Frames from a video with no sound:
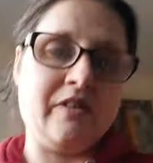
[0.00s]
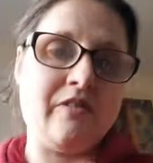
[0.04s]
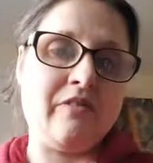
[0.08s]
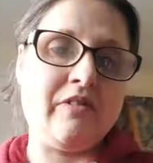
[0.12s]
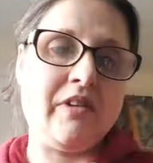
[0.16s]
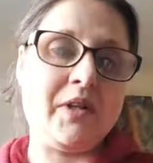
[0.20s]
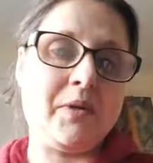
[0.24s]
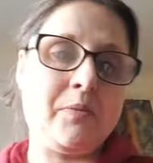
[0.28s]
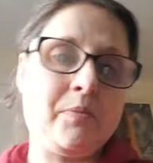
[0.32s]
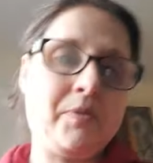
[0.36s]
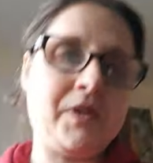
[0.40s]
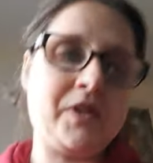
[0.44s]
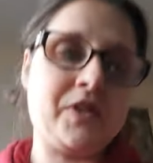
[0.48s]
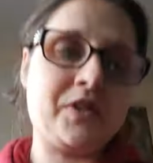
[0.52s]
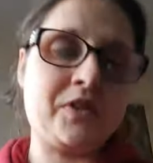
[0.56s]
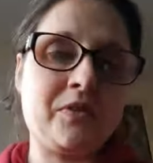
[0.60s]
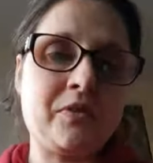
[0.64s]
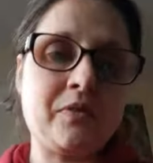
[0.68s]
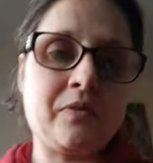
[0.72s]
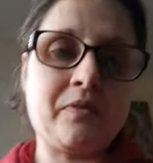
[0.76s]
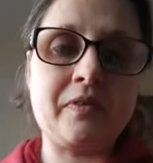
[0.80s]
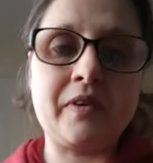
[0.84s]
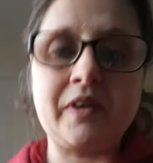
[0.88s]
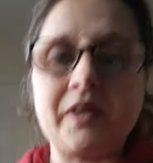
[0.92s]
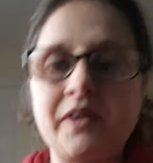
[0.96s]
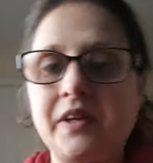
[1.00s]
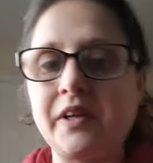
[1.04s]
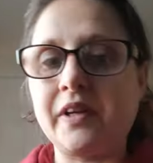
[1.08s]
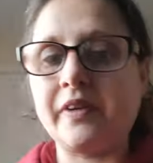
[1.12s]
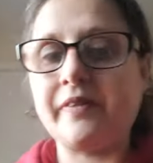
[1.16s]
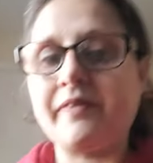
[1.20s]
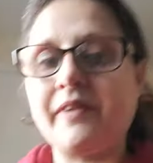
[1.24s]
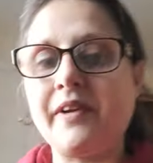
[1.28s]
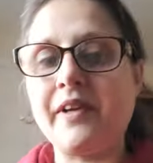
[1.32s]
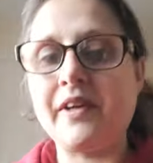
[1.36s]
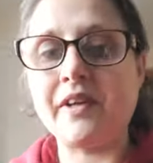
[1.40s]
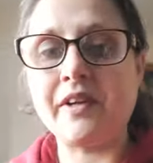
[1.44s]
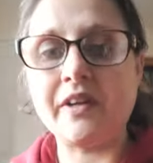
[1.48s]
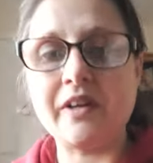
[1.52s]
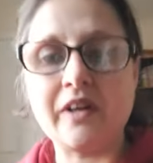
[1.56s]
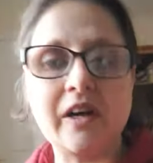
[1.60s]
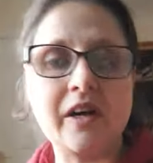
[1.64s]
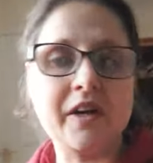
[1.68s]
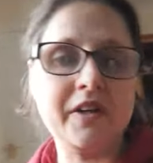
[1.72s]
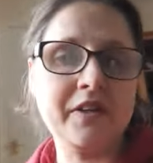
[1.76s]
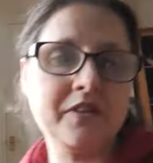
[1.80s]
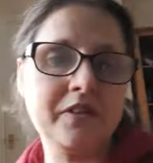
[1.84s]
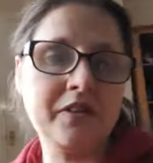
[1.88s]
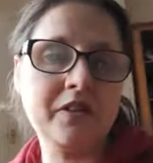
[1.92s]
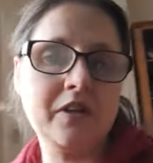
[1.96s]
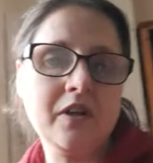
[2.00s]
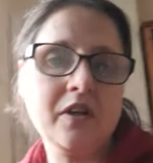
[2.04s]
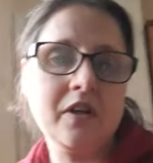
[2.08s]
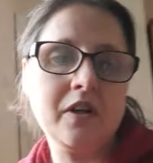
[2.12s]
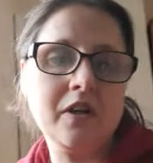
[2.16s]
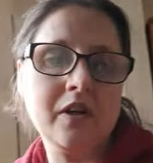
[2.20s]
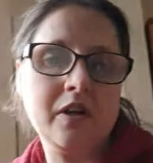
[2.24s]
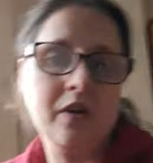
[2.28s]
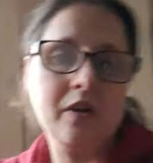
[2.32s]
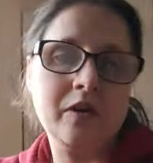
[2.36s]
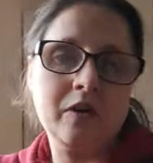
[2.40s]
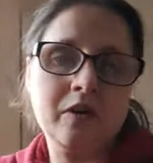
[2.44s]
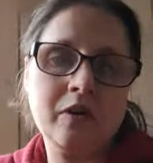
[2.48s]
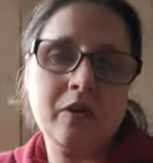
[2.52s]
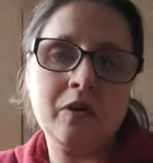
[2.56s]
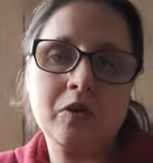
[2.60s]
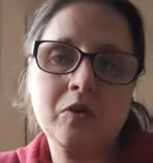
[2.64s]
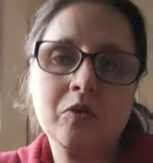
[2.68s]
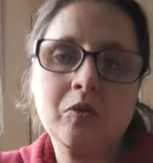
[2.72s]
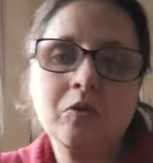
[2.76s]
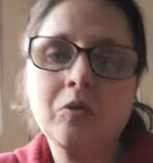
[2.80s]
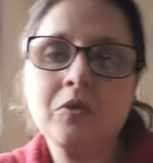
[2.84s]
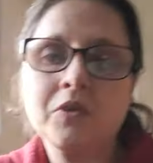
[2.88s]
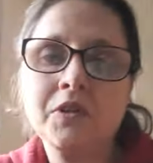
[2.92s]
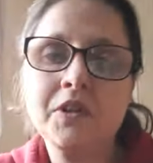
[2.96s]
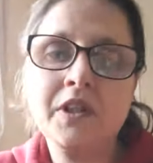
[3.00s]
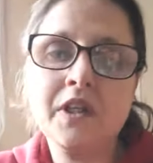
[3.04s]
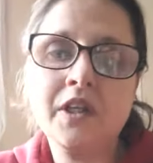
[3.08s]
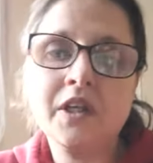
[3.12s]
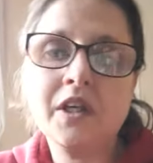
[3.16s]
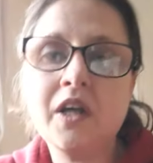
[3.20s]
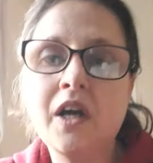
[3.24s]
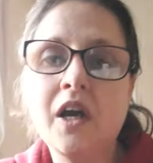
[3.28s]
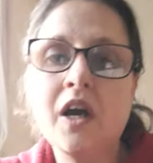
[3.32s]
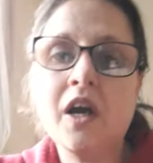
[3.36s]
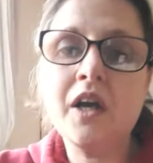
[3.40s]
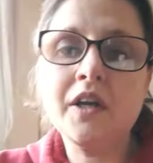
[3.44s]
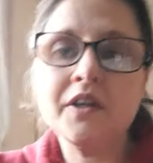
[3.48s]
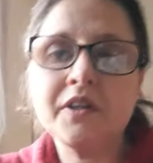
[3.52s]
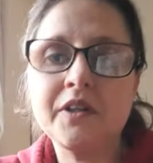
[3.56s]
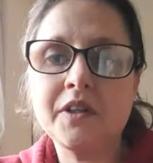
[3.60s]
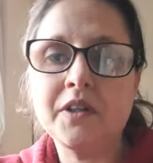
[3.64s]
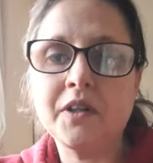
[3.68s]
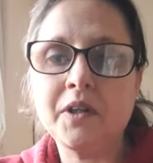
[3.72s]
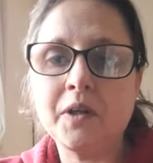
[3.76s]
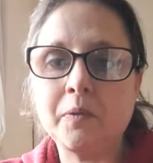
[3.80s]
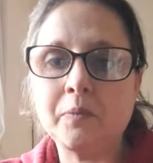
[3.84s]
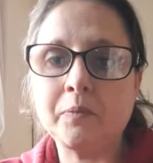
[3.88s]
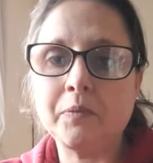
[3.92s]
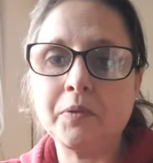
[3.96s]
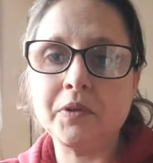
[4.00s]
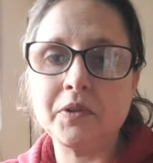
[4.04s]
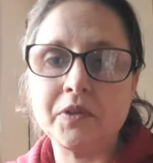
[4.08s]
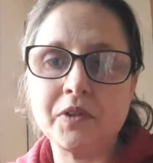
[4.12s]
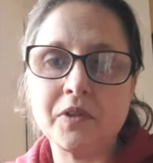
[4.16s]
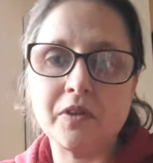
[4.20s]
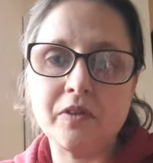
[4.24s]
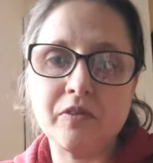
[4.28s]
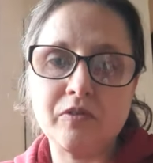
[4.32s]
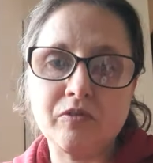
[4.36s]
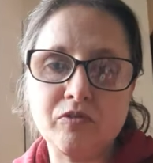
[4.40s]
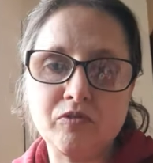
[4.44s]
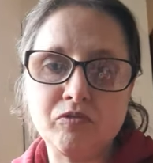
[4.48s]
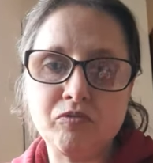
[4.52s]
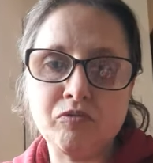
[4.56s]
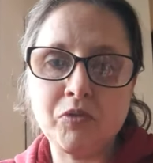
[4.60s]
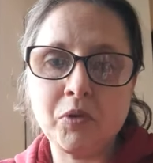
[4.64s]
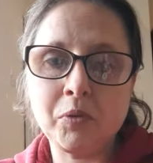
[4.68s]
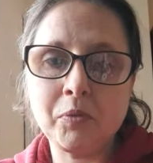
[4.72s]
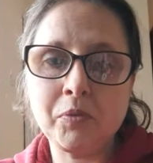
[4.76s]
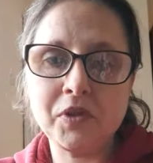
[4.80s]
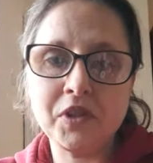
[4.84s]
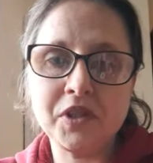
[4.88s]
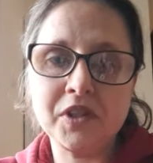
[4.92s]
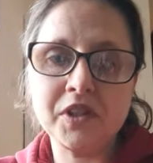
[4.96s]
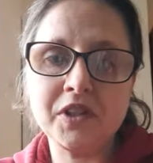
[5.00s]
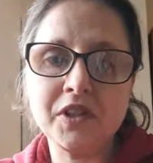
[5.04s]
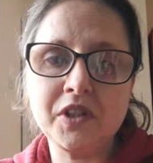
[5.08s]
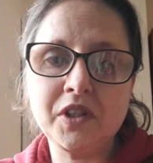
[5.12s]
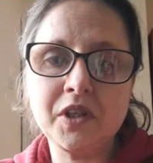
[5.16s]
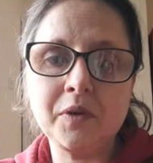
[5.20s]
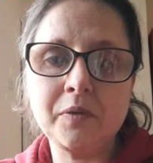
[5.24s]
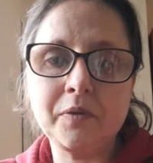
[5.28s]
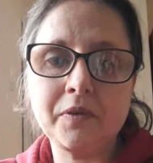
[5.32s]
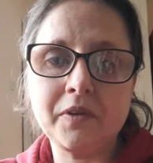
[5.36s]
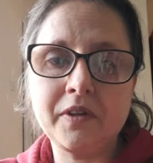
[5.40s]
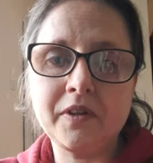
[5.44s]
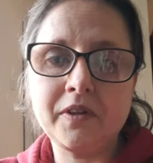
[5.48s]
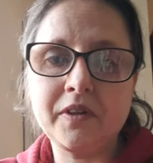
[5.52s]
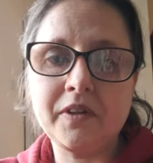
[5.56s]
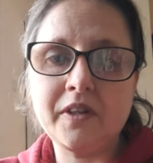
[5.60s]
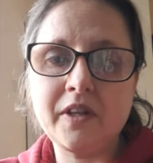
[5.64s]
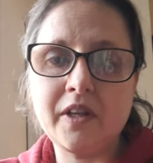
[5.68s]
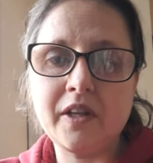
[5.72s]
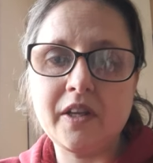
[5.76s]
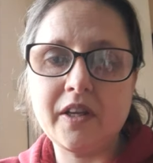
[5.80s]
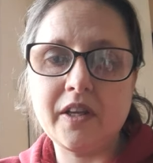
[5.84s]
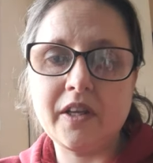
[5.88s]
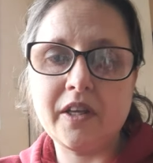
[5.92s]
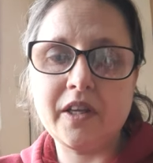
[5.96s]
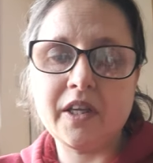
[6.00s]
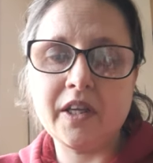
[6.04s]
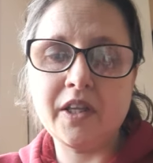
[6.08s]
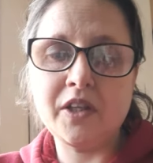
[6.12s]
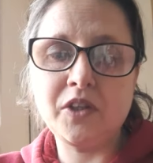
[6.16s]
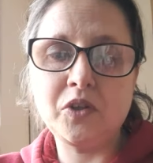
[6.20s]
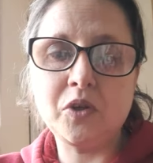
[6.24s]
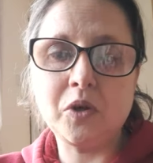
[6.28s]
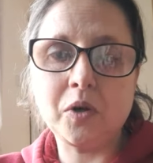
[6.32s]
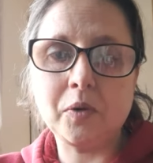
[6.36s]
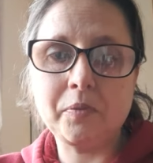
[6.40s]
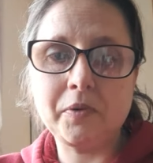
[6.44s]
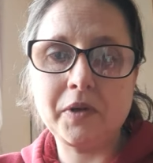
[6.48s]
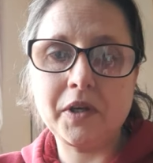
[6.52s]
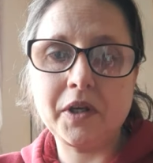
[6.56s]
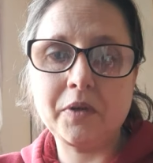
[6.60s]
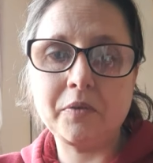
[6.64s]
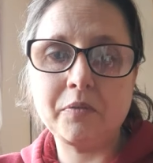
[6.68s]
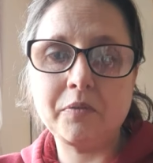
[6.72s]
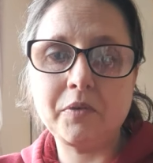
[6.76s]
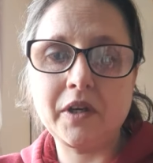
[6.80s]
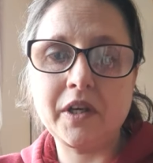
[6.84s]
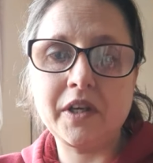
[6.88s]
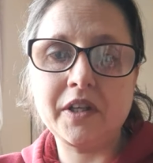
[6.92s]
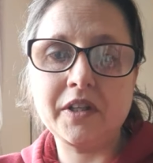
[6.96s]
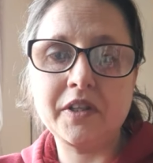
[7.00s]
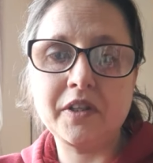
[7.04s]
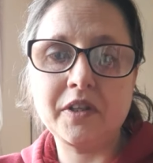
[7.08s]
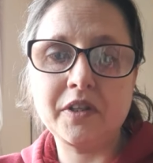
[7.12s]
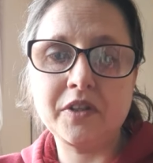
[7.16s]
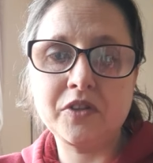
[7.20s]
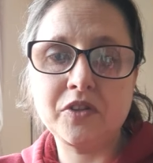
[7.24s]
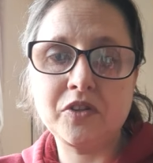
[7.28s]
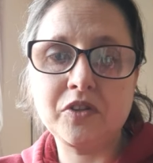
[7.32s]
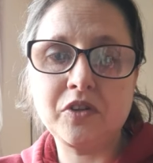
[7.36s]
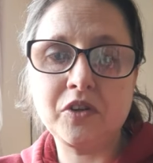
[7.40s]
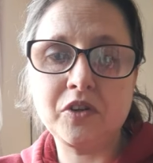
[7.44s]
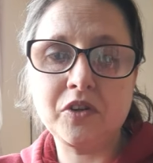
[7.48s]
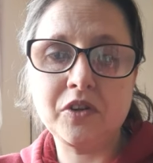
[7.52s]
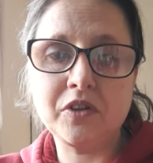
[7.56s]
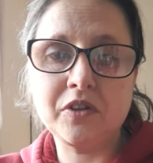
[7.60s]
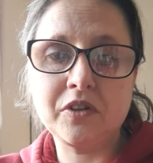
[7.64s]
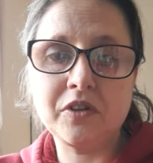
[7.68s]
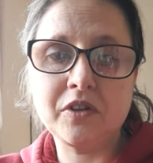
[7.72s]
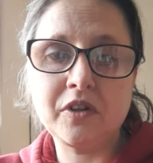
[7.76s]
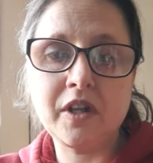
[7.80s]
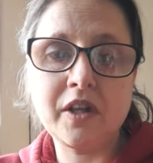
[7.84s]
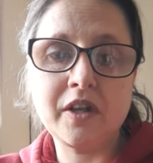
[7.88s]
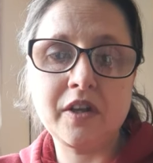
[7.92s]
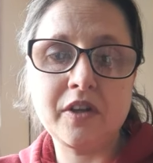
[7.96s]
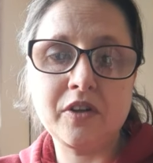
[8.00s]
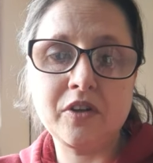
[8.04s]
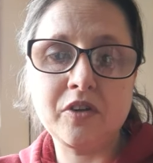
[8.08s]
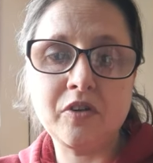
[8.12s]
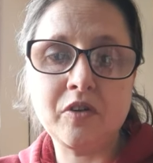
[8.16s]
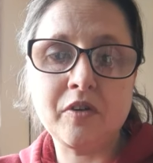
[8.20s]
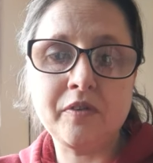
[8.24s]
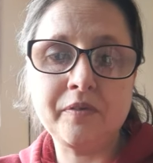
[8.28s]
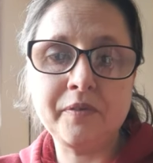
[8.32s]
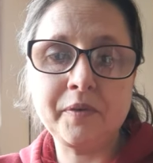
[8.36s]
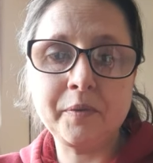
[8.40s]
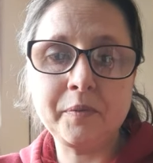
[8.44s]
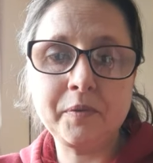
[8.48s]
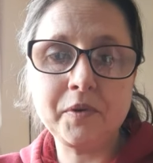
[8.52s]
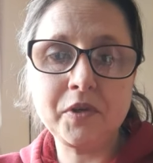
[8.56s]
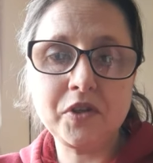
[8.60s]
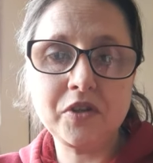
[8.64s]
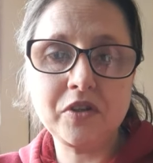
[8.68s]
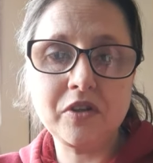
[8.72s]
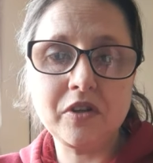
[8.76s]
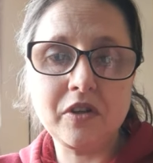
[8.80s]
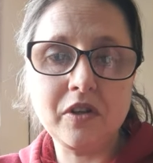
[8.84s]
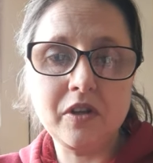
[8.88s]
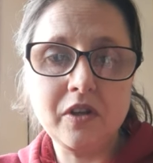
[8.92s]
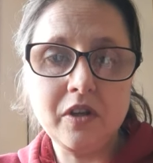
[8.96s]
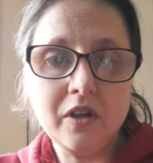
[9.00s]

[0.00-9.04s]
Try to piss stuff out your flipping garden. Or go in your garden and put rubbish in your bin when it's not your rubbish.